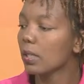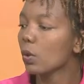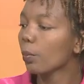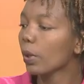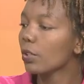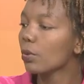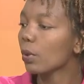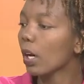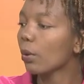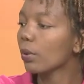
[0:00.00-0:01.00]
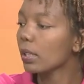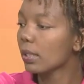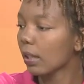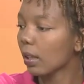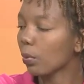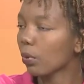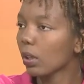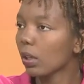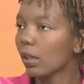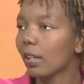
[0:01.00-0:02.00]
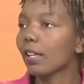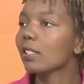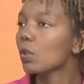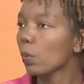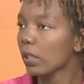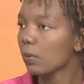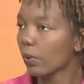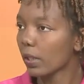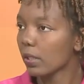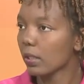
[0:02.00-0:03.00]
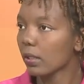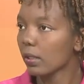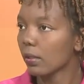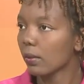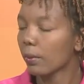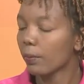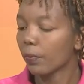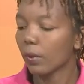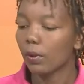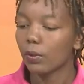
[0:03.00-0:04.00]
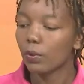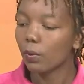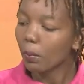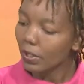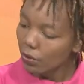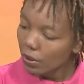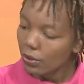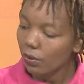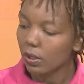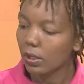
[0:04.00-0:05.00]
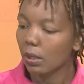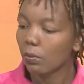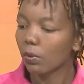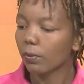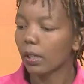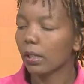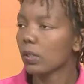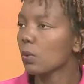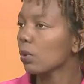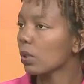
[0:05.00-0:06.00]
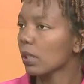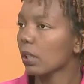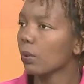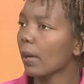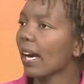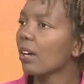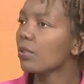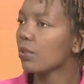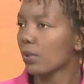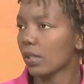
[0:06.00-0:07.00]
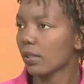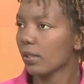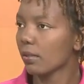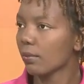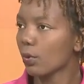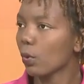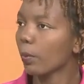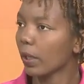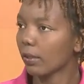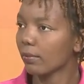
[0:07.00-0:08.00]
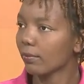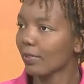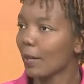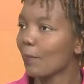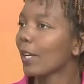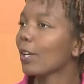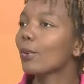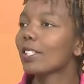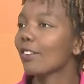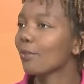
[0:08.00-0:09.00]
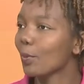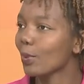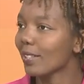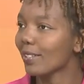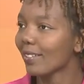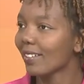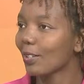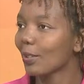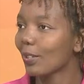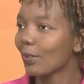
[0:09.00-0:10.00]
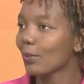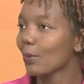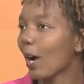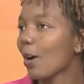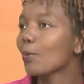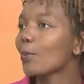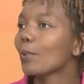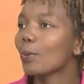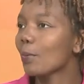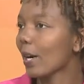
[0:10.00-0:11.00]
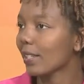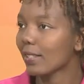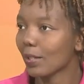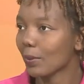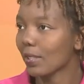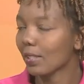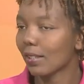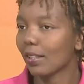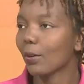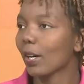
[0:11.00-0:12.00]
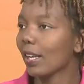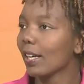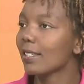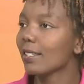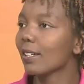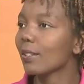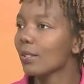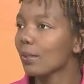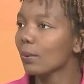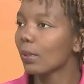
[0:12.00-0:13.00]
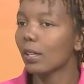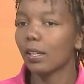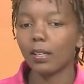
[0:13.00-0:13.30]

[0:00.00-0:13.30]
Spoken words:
as compared to now this other board that is quite pricey. So majority of the time you'll find a school will tell you, I have students who play, but I don't have boards. So how will we work it out? The organizer tells you,